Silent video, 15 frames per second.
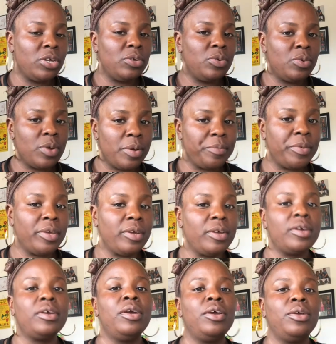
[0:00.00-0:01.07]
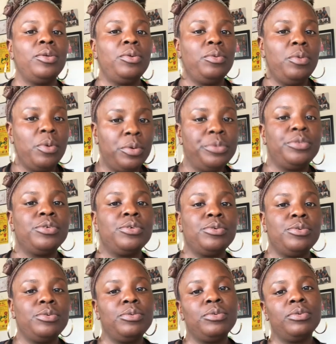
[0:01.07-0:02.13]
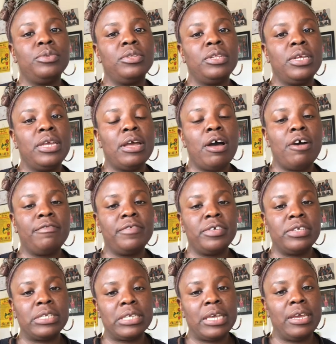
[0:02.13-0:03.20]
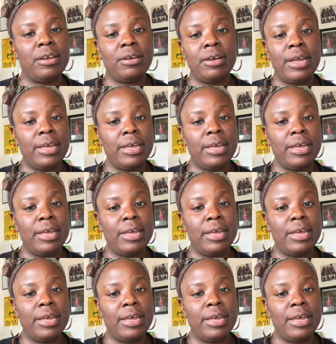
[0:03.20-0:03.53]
You come here, you go to the office here,